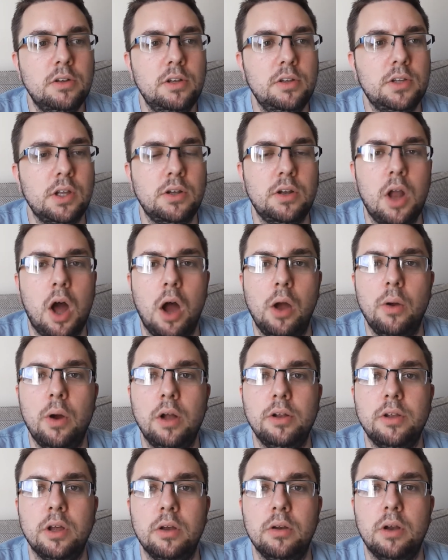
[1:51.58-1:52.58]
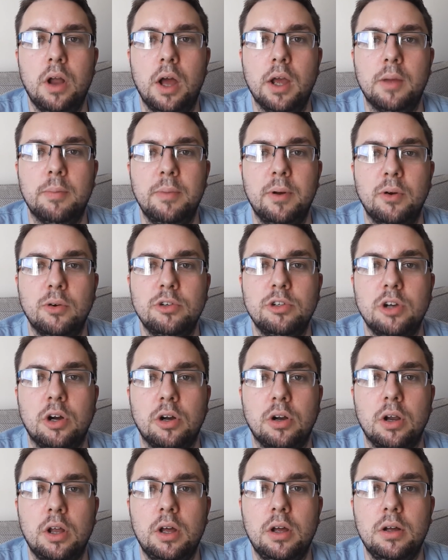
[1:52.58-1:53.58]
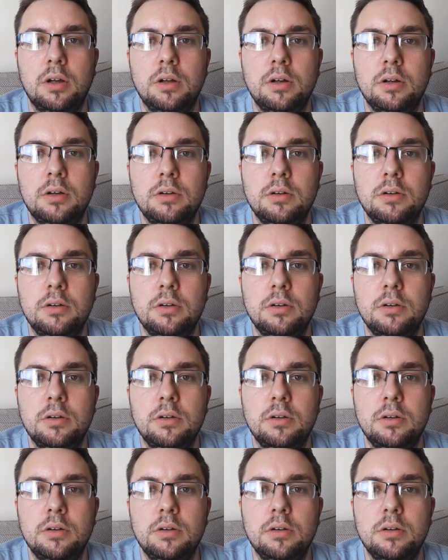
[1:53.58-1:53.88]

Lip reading: She said, "No, I don't like milk chocolate."